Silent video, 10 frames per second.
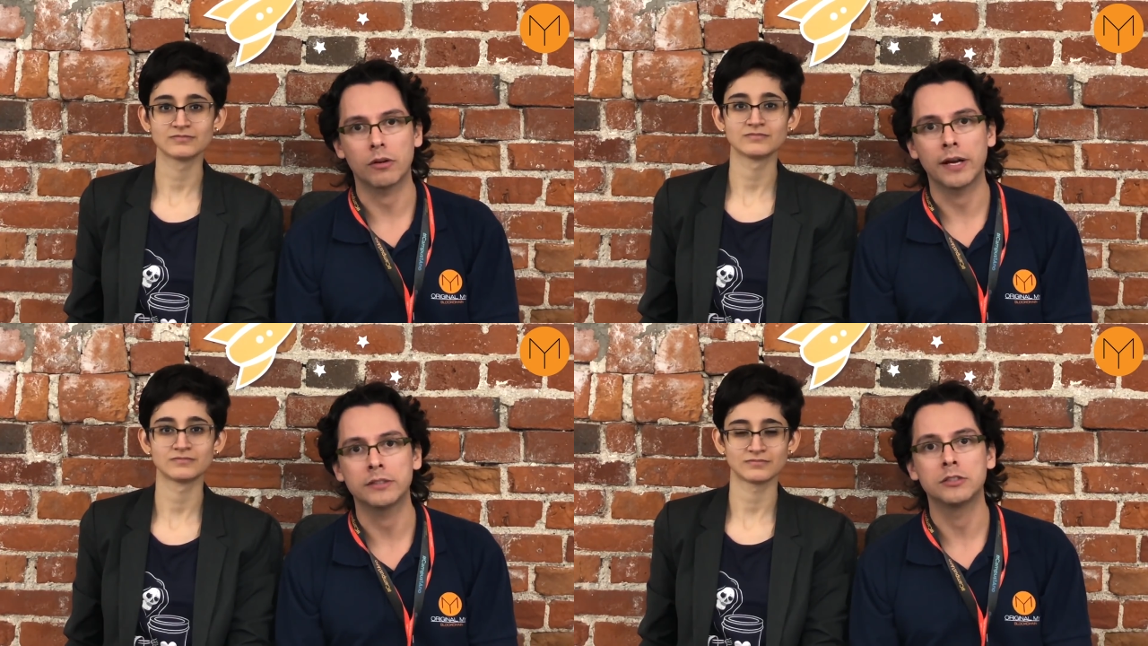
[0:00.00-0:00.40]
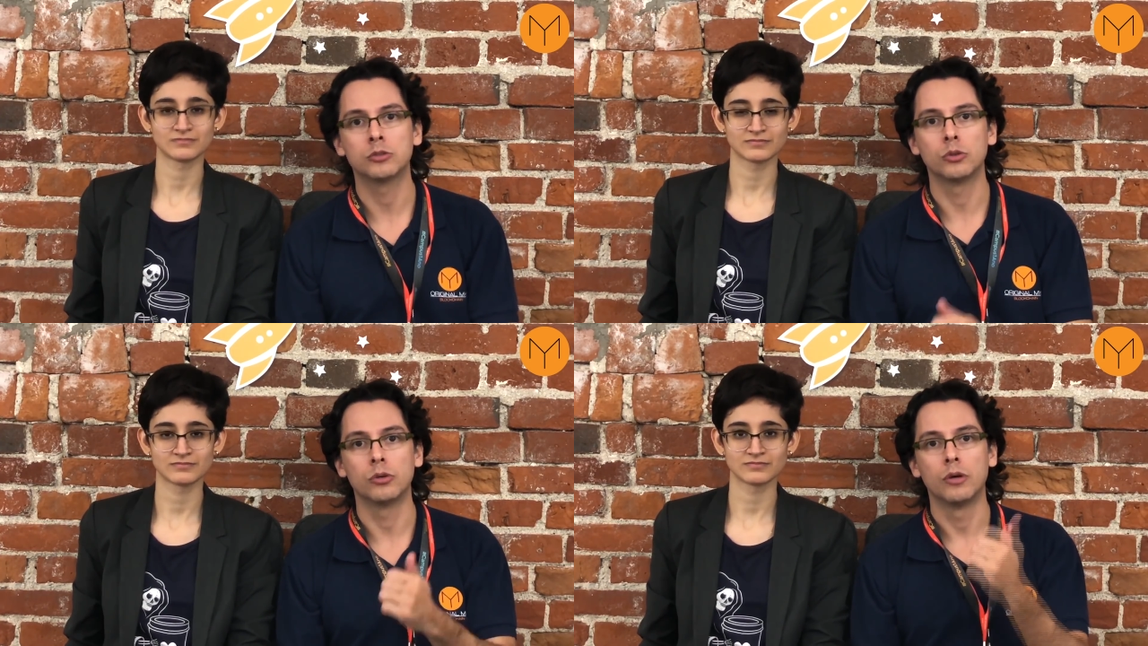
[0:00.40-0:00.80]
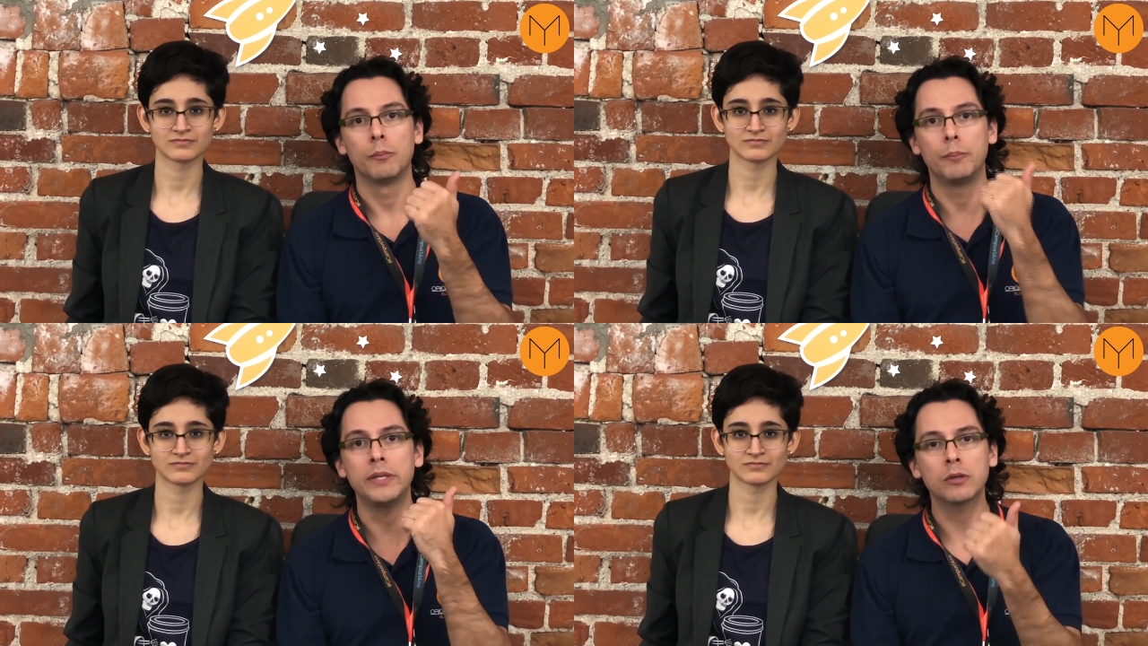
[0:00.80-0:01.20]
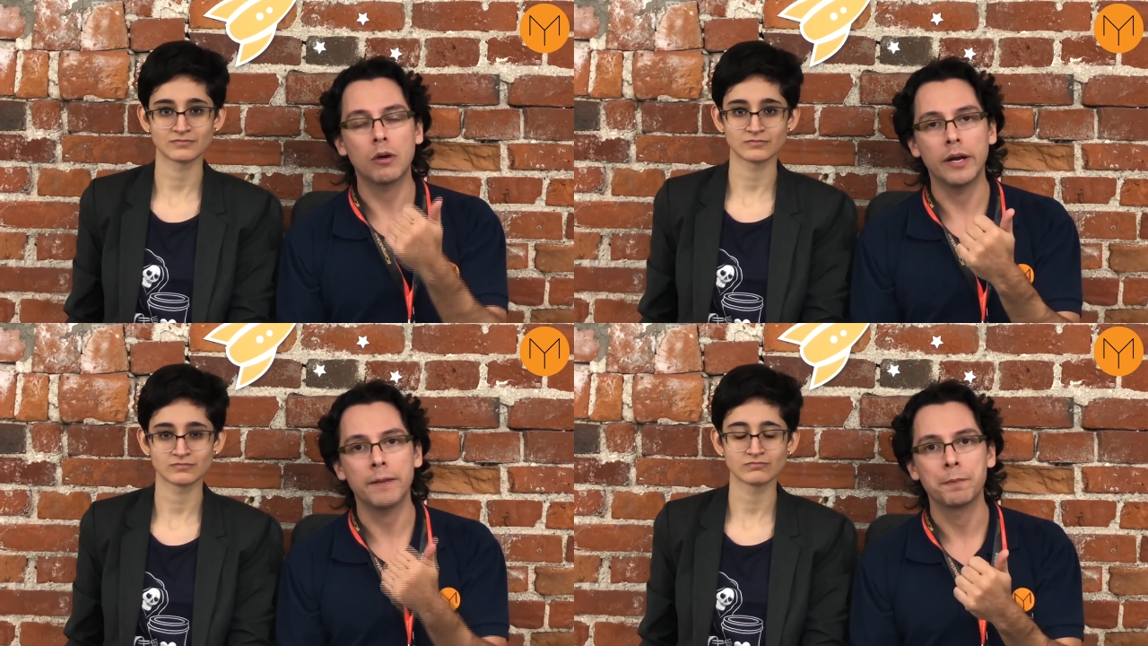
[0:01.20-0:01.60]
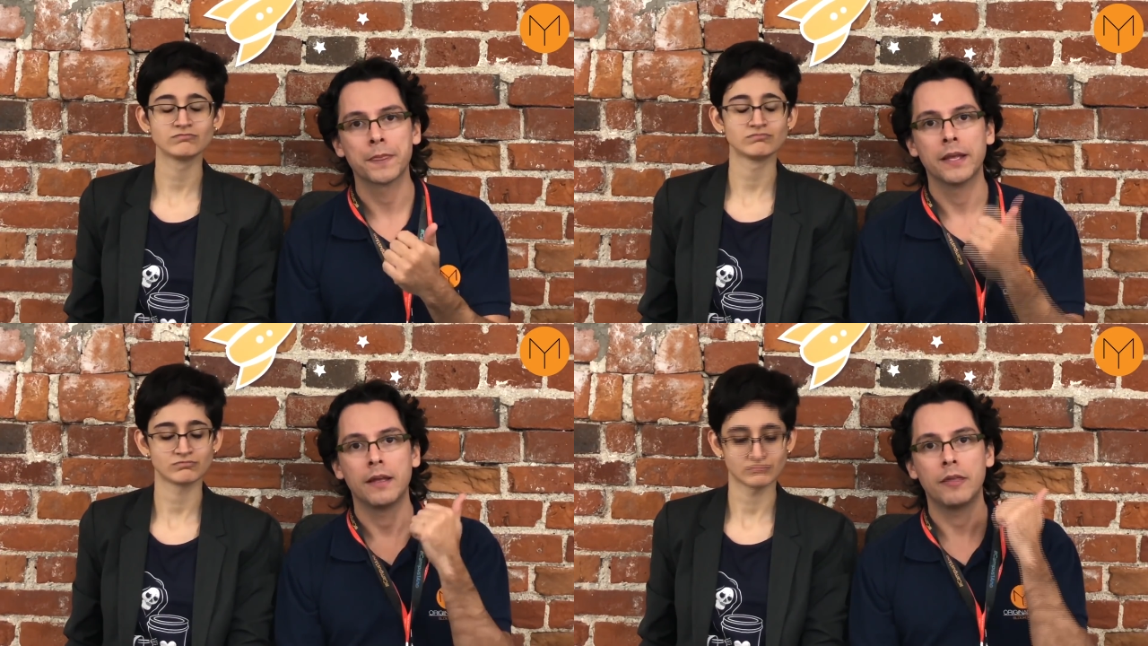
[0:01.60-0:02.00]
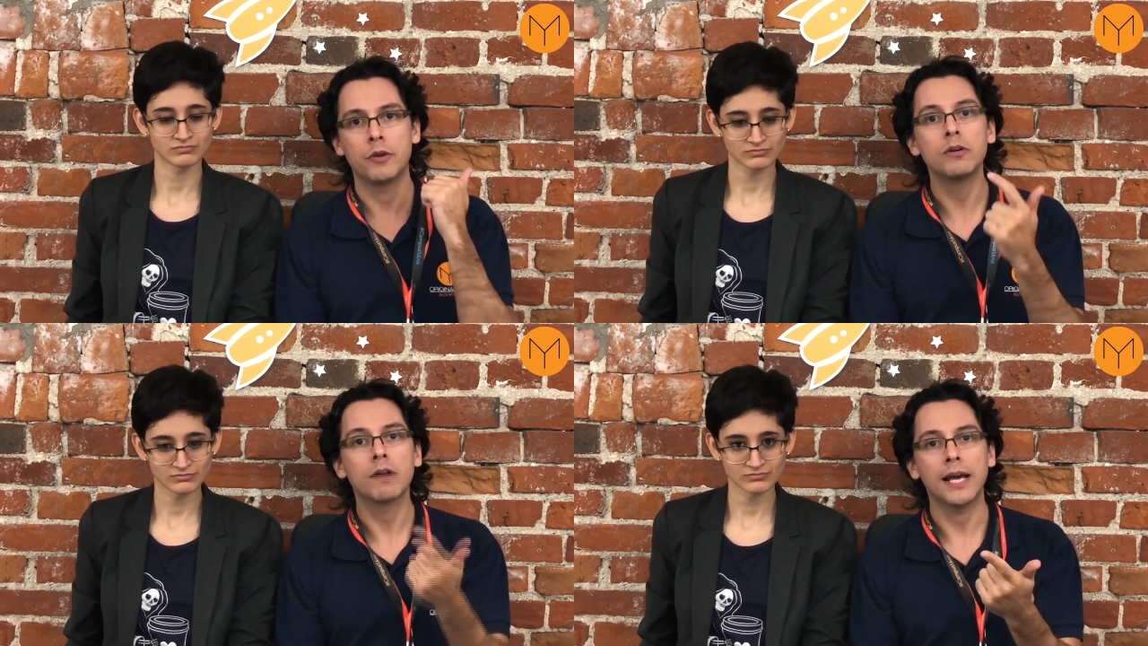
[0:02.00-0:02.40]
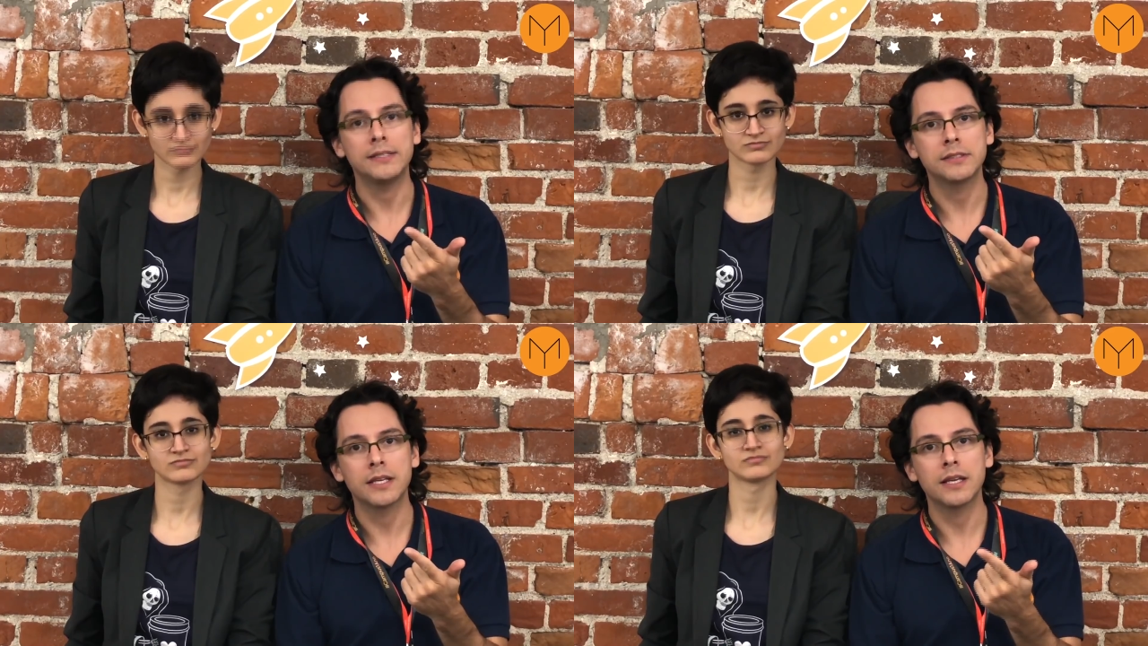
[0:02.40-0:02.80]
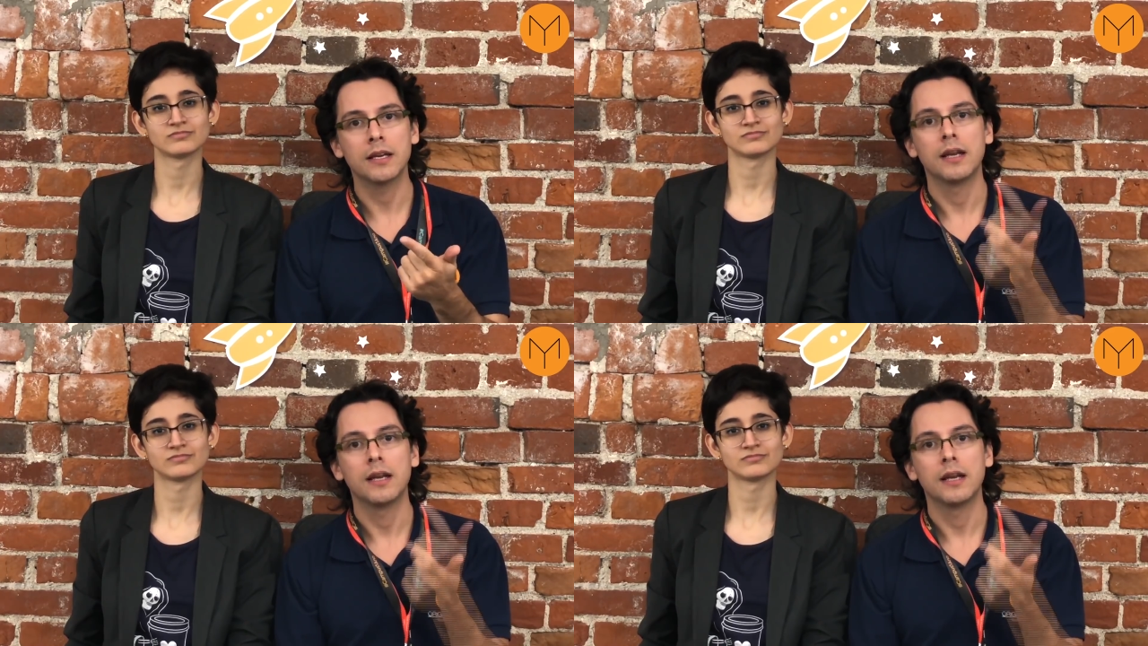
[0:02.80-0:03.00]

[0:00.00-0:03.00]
Speaker 1: We're connected to Bitcoin, Ethereum Classic,